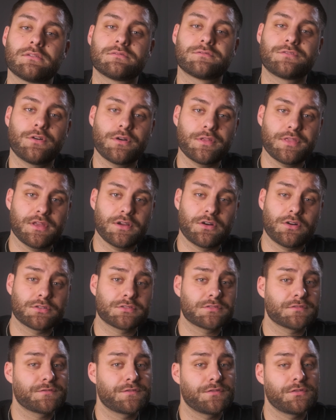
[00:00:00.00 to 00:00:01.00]
For the
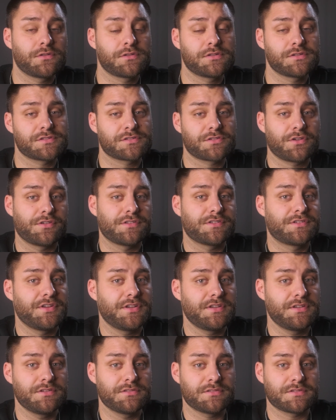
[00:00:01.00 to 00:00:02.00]
autofocus
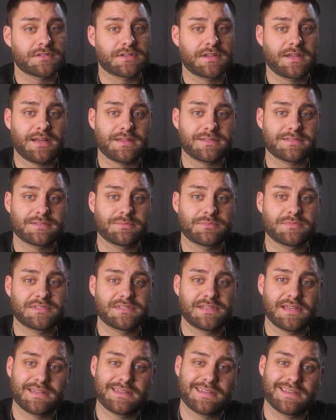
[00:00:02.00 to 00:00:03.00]
continuous custom
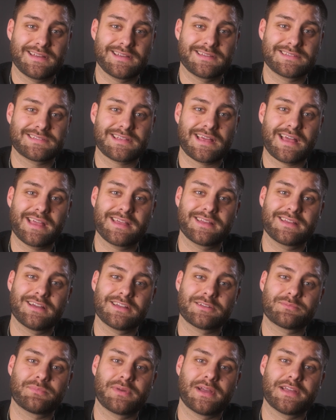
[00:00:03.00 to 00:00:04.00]
settings, I
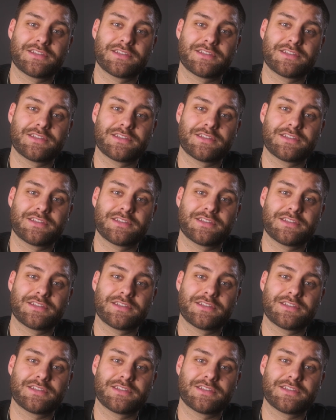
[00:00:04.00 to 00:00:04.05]
got my